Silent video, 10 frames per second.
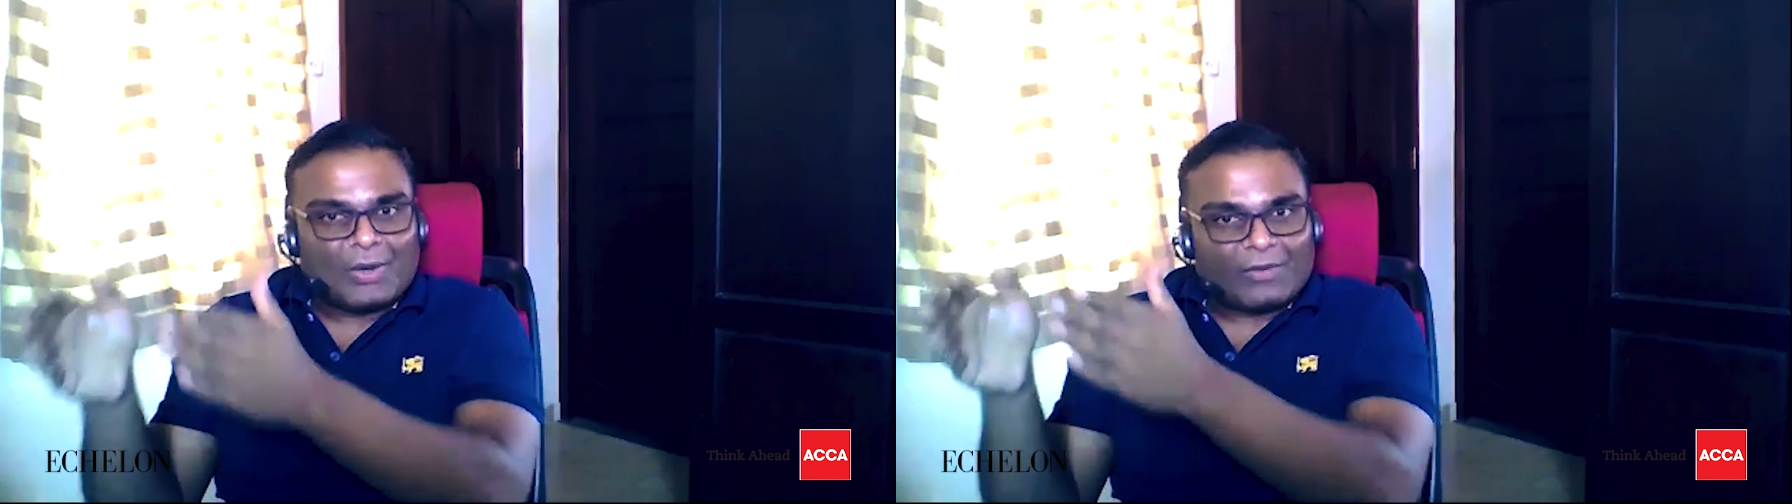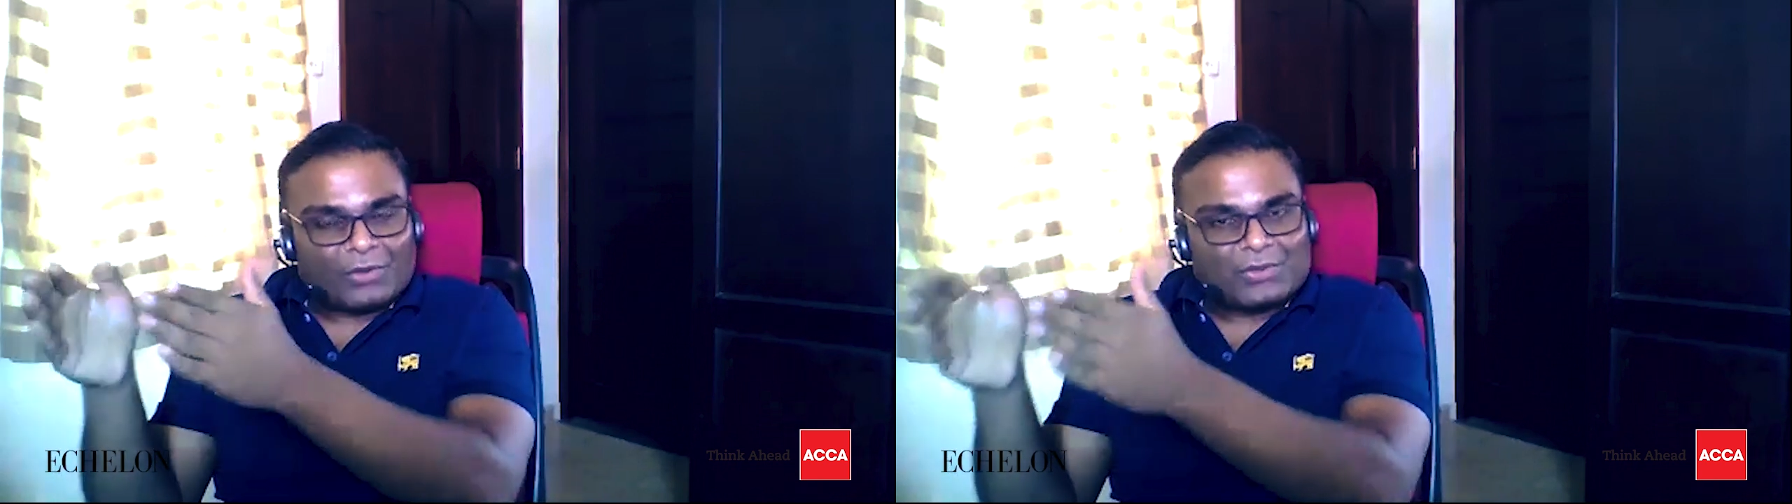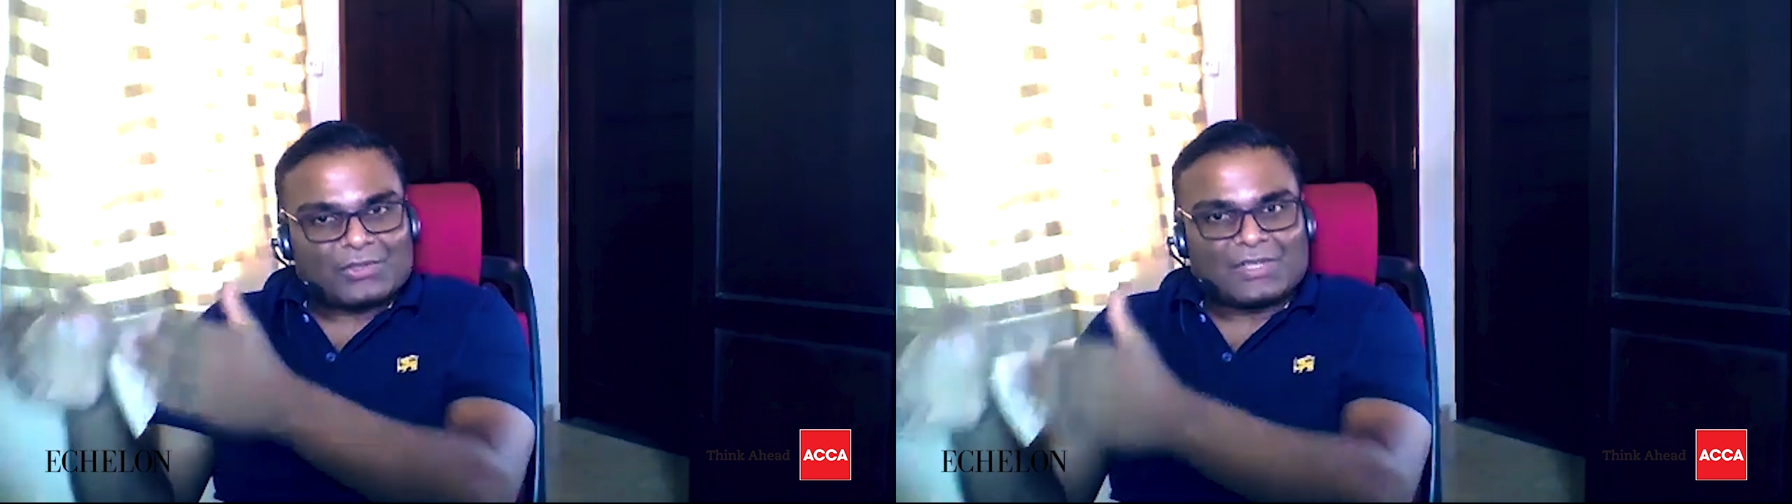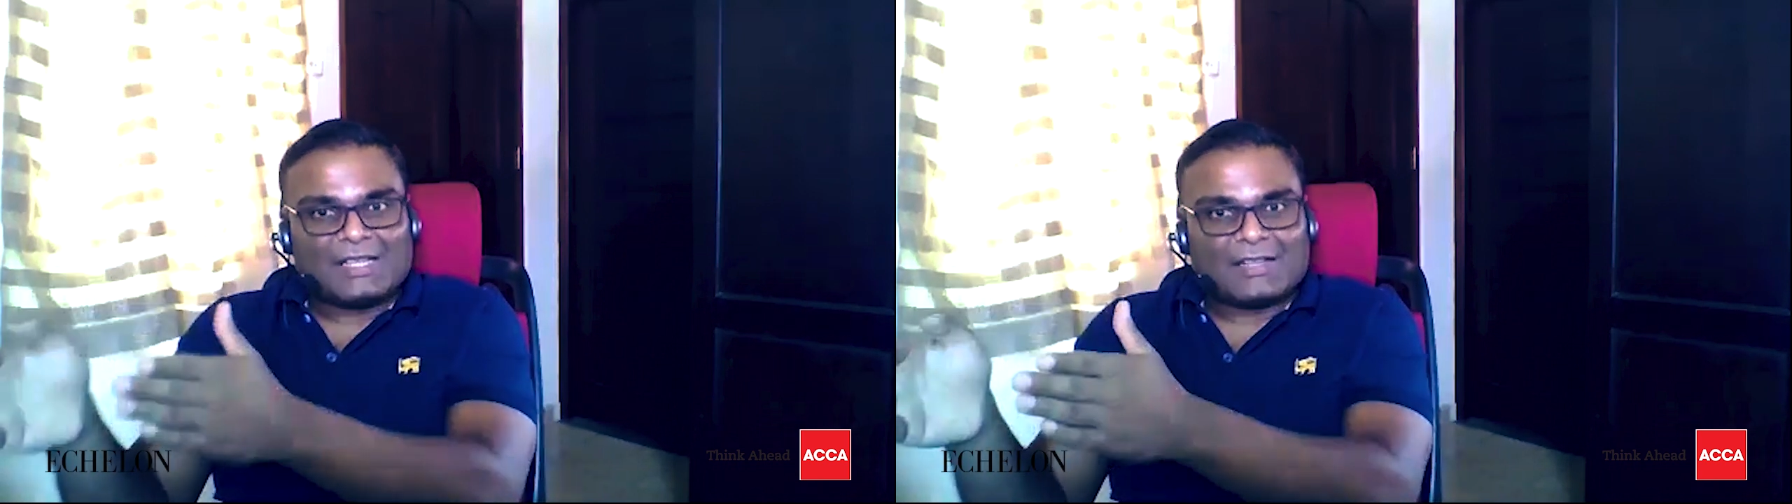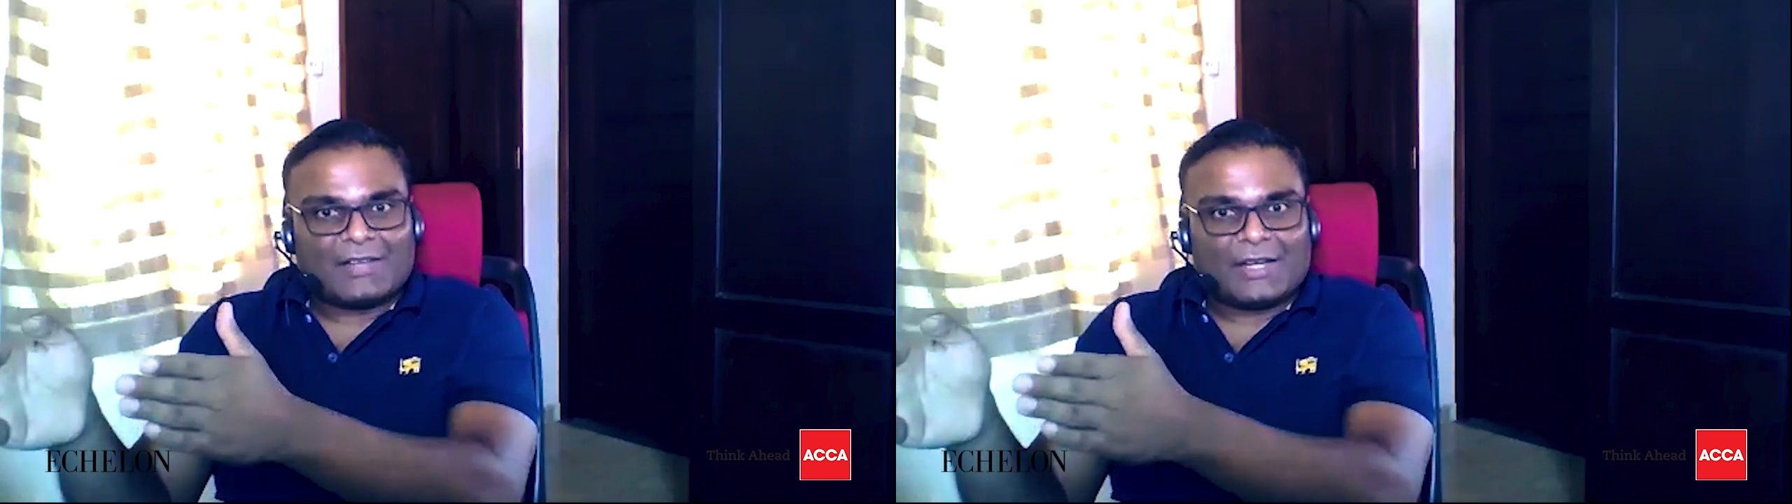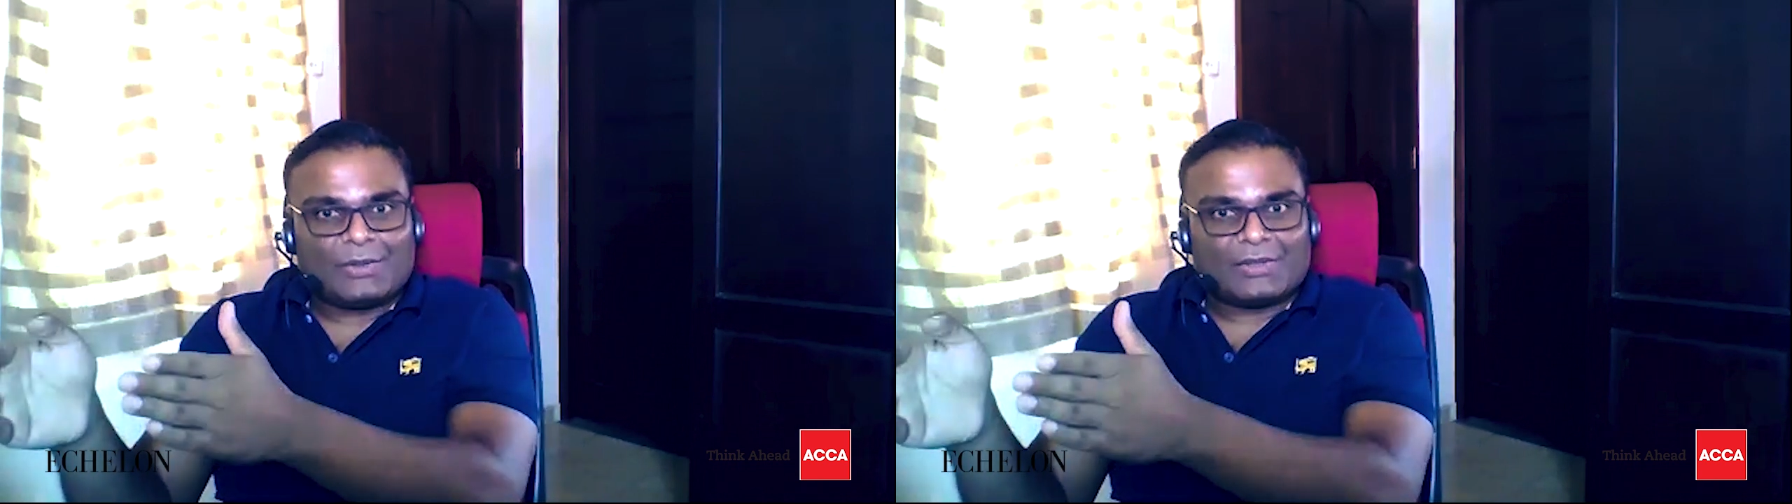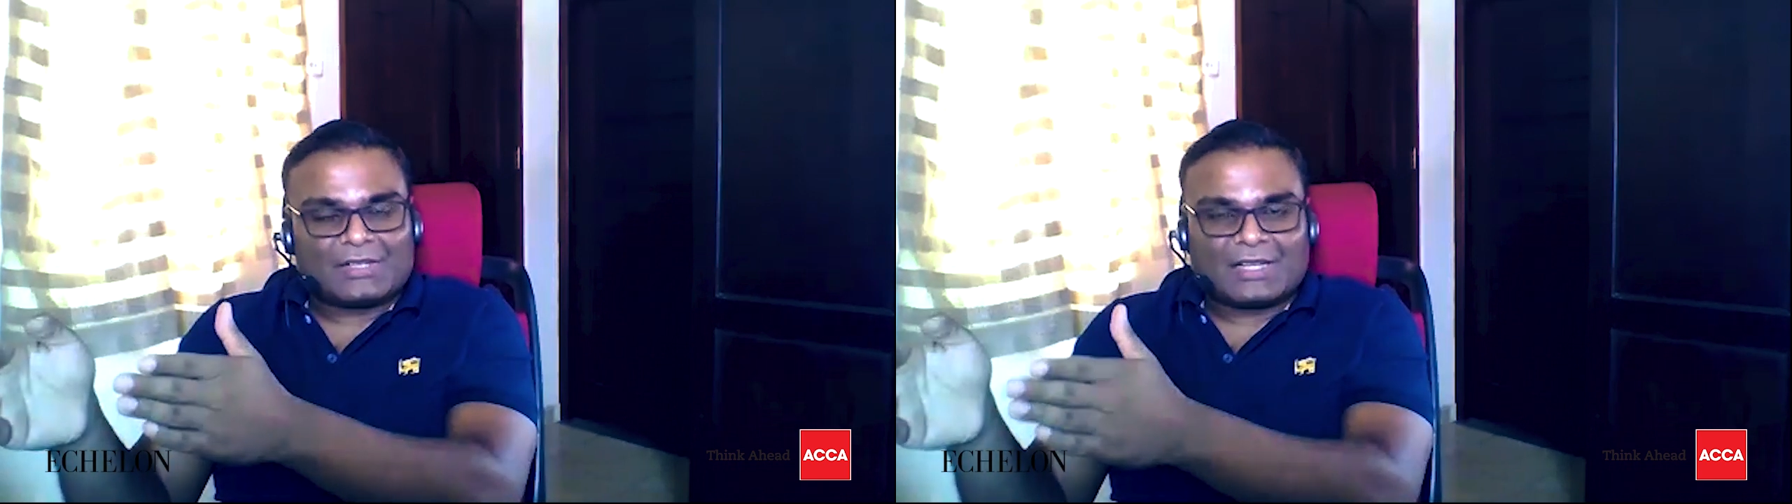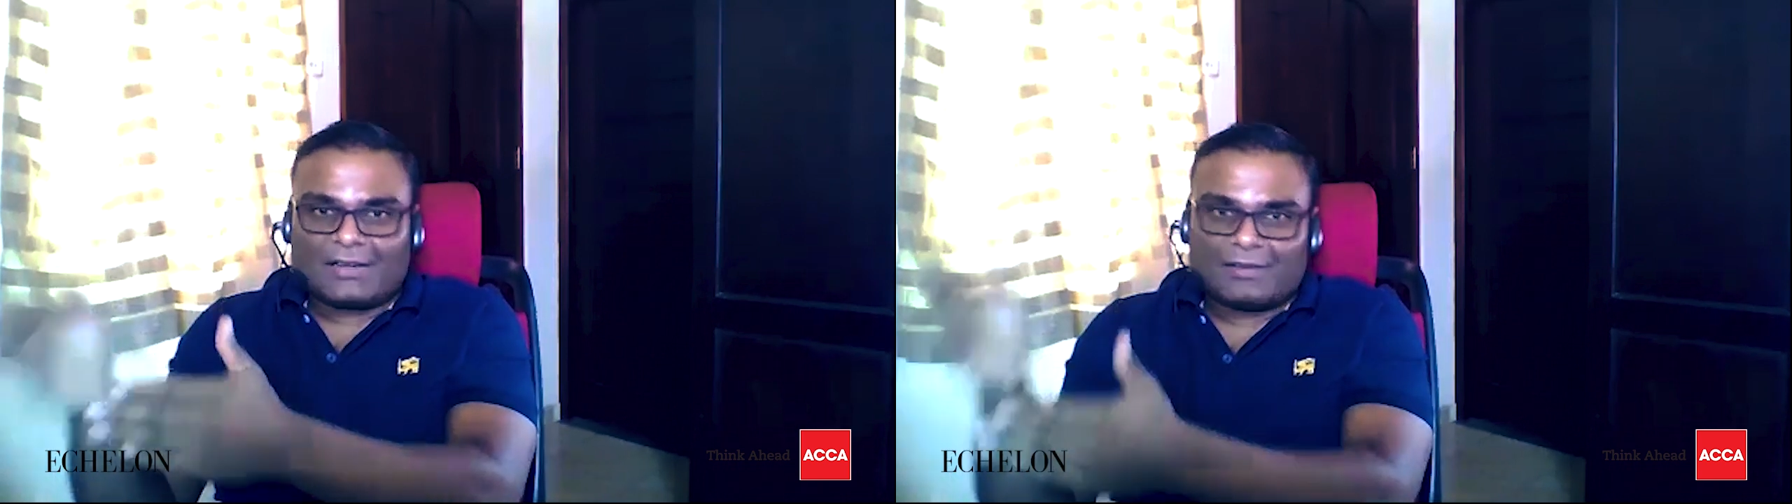who have also seen the value of this.